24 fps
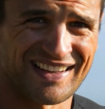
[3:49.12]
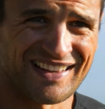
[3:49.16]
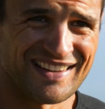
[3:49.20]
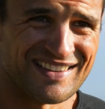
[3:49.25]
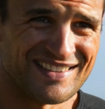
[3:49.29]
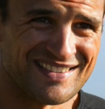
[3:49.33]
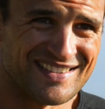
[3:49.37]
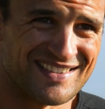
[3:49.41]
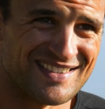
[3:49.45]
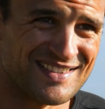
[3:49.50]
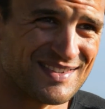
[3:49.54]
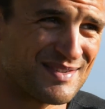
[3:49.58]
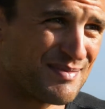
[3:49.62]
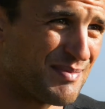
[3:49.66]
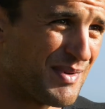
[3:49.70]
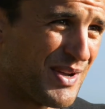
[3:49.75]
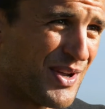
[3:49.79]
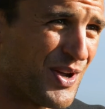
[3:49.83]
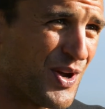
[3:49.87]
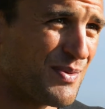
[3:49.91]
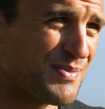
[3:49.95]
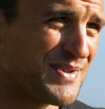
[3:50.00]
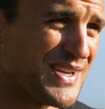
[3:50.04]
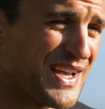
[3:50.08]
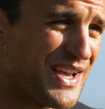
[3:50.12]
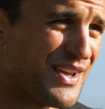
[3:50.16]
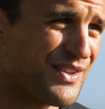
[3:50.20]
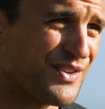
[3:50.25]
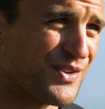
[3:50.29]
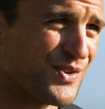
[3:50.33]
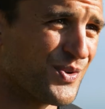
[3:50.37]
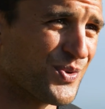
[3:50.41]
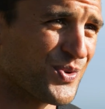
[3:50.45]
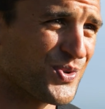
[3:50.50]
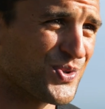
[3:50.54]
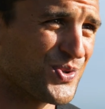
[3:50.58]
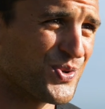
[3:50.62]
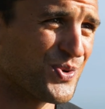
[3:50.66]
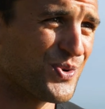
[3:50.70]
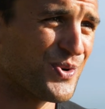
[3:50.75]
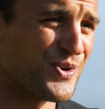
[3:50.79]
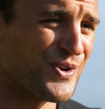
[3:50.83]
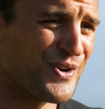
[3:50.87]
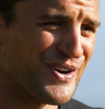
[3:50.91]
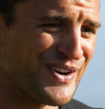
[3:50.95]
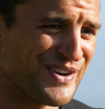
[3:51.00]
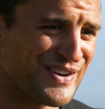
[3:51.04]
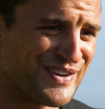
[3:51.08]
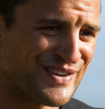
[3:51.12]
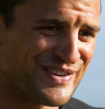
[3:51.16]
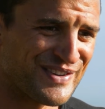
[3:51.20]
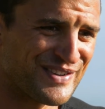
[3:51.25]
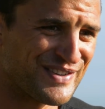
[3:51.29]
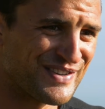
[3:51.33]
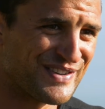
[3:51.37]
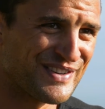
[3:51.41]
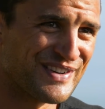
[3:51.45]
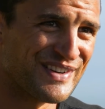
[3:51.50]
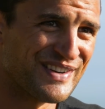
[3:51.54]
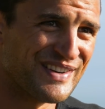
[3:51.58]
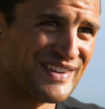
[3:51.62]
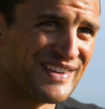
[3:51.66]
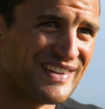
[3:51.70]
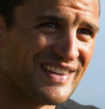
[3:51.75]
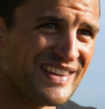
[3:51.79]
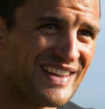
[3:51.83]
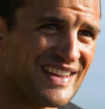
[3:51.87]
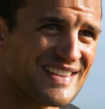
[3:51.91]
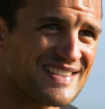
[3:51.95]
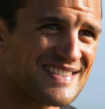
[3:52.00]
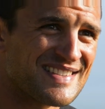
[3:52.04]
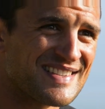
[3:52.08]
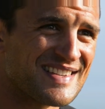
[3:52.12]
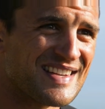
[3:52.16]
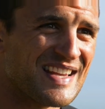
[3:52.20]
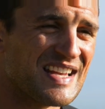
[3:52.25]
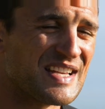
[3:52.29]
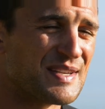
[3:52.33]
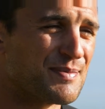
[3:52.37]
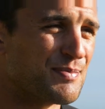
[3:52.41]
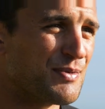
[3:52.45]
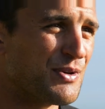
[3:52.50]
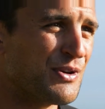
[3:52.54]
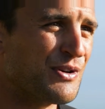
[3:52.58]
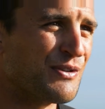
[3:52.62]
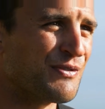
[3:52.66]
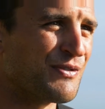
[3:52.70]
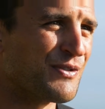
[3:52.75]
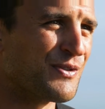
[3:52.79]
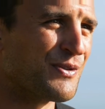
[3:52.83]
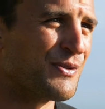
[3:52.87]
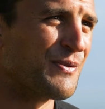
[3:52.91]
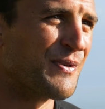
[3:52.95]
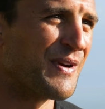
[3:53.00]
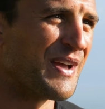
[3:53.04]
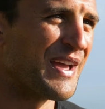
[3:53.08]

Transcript: this is my hometown, the North Shore, and it's beautiful,